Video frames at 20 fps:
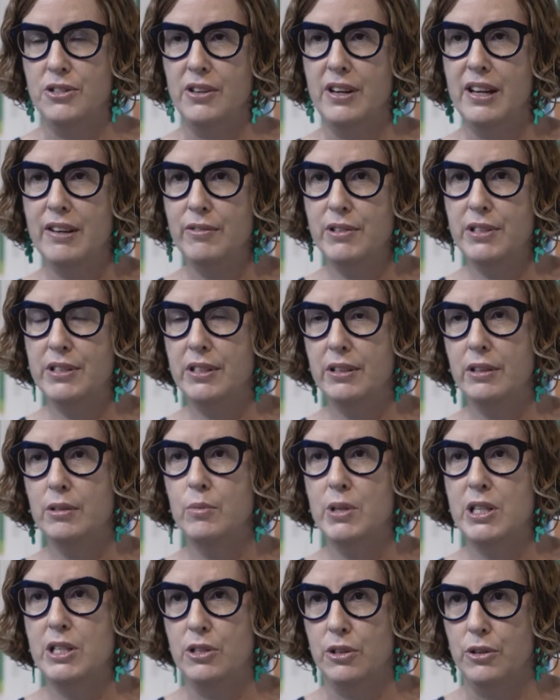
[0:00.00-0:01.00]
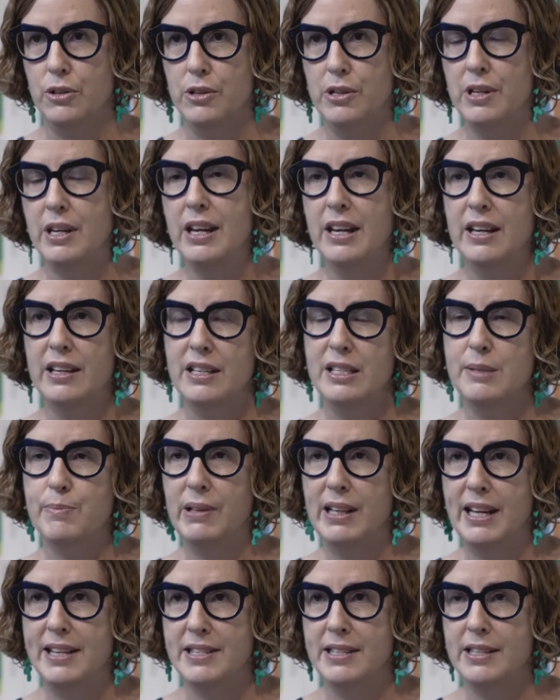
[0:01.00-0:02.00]
so everything that we do is
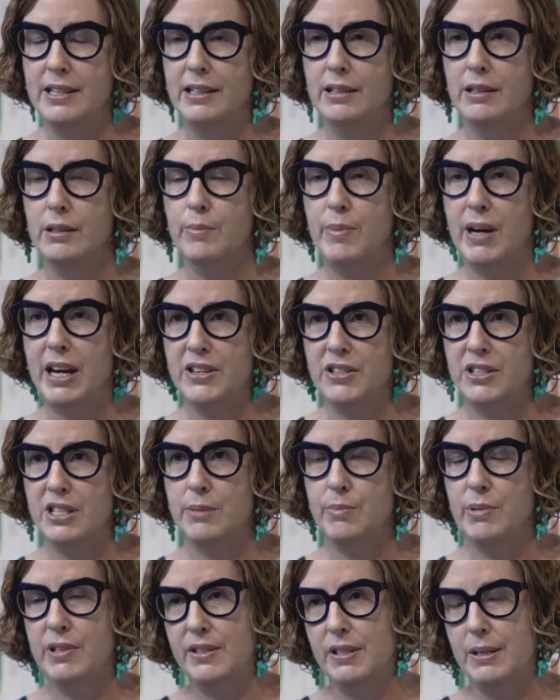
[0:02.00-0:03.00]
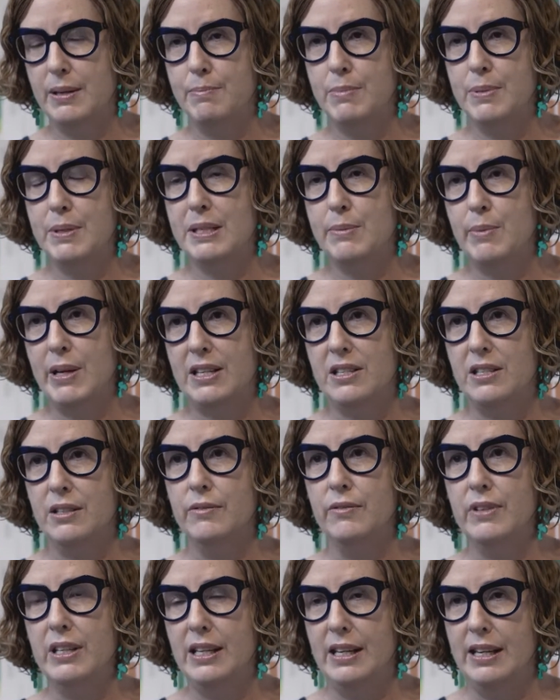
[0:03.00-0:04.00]
placing the patient's
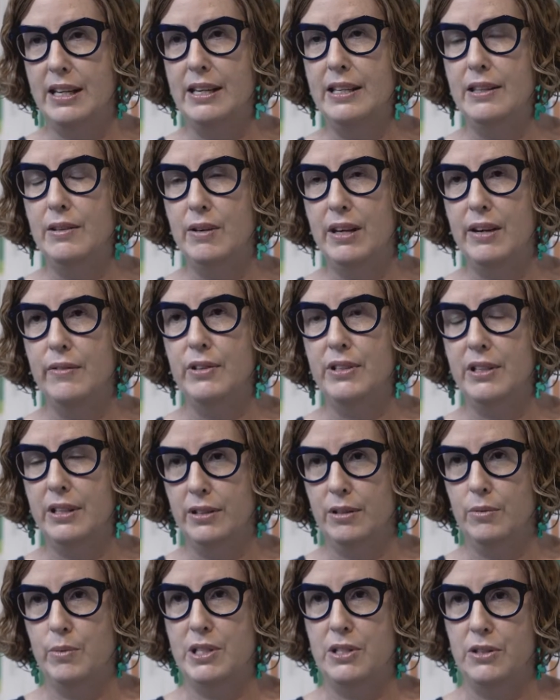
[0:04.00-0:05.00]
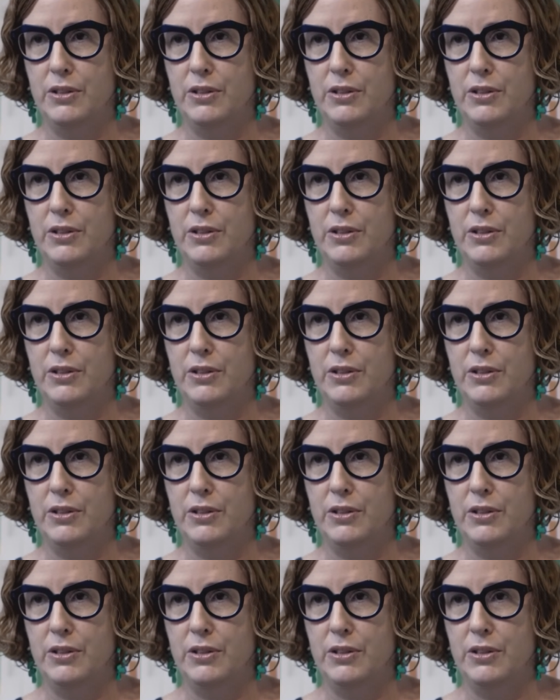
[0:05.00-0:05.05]
perspective in everything that we